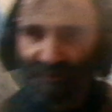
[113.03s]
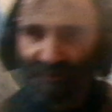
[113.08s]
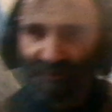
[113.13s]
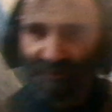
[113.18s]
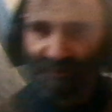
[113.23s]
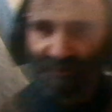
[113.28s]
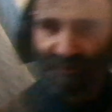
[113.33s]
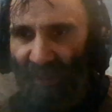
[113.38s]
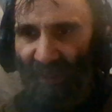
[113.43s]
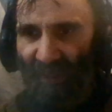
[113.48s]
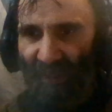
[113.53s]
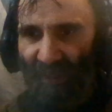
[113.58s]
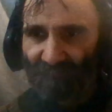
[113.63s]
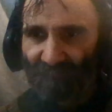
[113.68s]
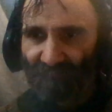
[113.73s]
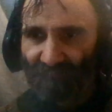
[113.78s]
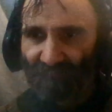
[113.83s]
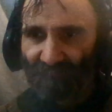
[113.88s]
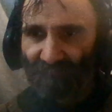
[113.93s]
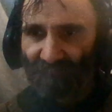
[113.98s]
today to
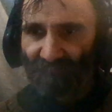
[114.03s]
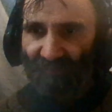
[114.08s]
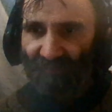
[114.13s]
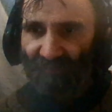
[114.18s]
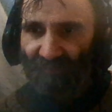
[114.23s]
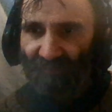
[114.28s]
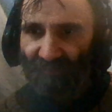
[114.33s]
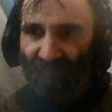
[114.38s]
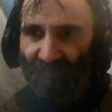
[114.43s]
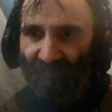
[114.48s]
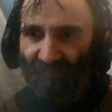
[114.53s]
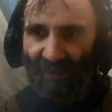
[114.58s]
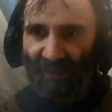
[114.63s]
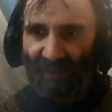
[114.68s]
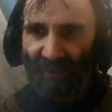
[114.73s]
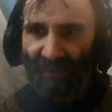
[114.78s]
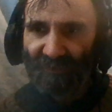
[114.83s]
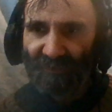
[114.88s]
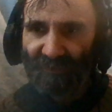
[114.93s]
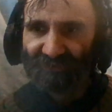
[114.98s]
prove that I'm eating them when I
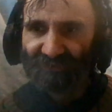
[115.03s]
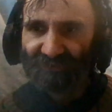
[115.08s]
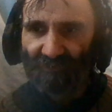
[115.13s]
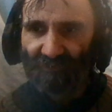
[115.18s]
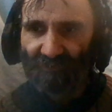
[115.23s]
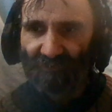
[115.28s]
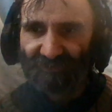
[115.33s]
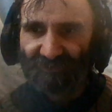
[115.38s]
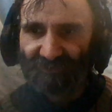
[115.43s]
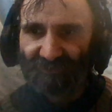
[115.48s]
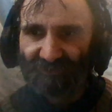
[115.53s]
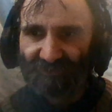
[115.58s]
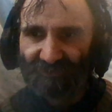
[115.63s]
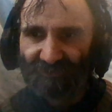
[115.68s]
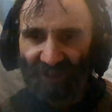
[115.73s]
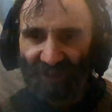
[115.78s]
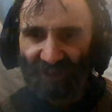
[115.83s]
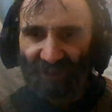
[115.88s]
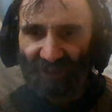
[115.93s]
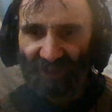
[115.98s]
say I'm eating them
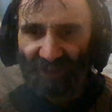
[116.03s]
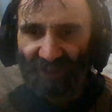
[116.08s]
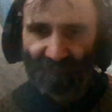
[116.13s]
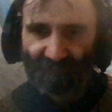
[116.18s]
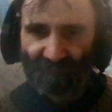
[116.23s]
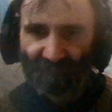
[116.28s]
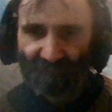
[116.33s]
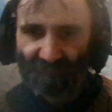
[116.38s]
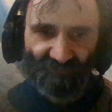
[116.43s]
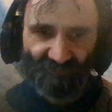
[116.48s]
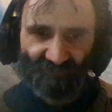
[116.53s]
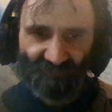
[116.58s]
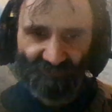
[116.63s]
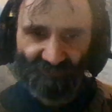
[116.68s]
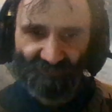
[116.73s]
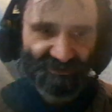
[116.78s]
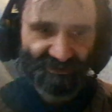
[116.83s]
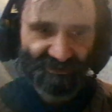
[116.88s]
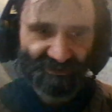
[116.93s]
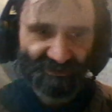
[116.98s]
is
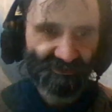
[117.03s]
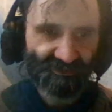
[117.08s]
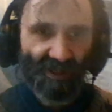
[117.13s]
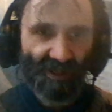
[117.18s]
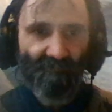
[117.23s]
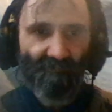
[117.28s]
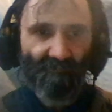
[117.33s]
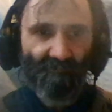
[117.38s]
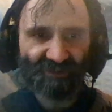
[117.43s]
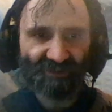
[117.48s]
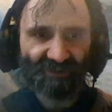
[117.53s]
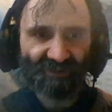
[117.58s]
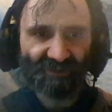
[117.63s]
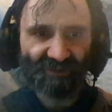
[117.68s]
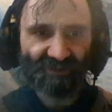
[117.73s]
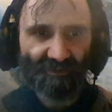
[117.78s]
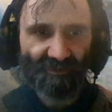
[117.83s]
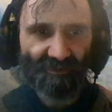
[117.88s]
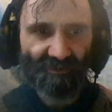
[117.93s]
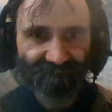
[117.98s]
there's a news
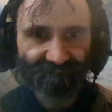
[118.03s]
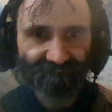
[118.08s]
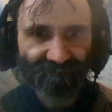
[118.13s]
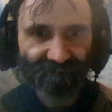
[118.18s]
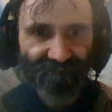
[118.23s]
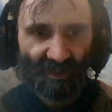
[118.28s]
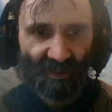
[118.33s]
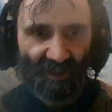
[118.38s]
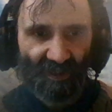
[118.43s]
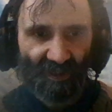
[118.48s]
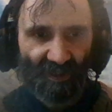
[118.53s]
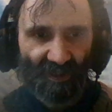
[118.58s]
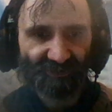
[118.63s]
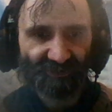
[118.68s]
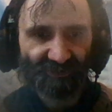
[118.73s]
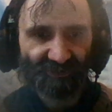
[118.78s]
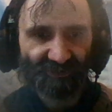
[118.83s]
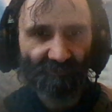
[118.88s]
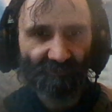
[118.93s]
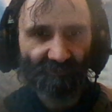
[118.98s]
story
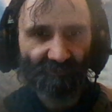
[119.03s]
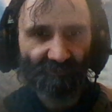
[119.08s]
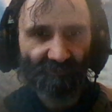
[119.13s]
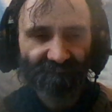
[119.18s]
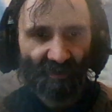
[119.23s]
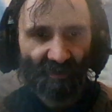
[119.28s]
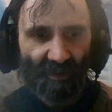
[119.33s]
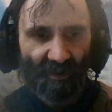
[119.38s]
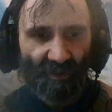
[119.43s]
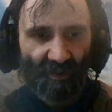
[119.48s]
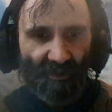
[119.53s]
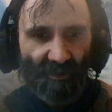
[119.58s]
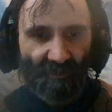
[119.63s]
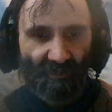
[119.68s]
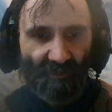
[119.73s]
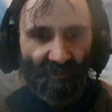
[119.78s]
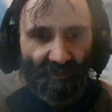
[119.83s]
that says